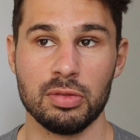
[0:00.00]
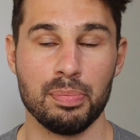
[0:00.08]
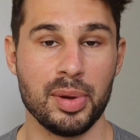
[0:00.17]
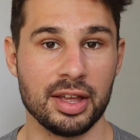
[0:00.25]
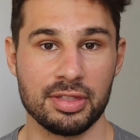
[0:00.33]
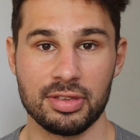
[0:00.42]

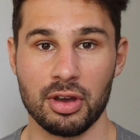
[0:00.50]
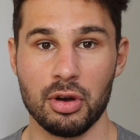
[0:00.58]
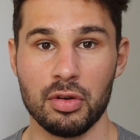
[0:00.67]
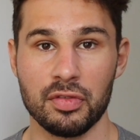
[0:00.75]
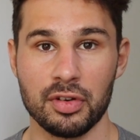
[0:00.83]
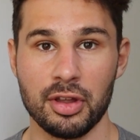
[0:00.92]
bets
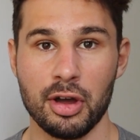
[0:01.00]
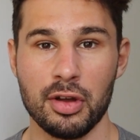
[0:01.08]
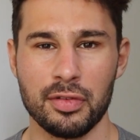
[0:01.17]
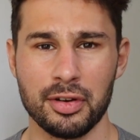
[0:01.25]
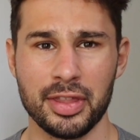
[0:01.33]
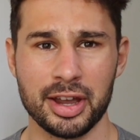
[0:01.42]
over and
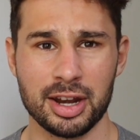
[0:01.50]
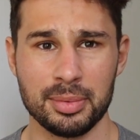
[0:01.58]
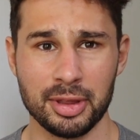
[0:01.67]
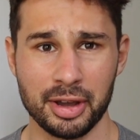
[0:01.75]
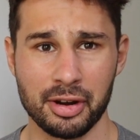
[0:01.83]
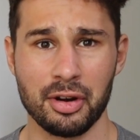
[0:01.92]
over, and they're going to
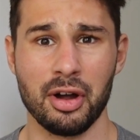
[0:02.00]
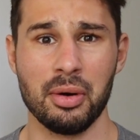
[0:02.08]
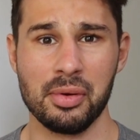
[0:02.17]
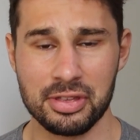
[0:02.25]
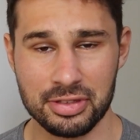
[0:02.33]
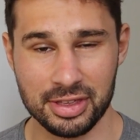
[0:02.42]
be like, all right,
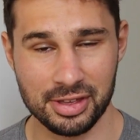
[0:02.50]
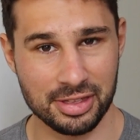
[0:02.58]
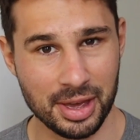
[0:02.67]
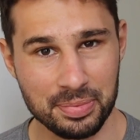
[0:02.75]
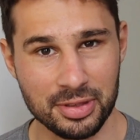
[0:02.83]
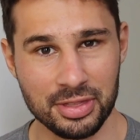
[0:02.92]
we just
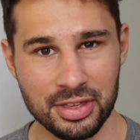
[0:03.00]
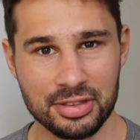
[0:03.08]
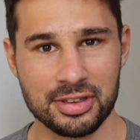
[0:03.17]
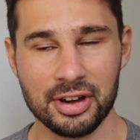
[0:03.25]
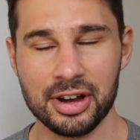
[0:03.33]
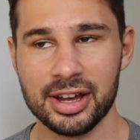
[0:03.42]
accepted this
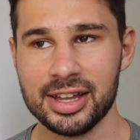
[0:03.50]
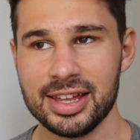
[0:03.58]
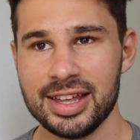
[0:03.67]
guy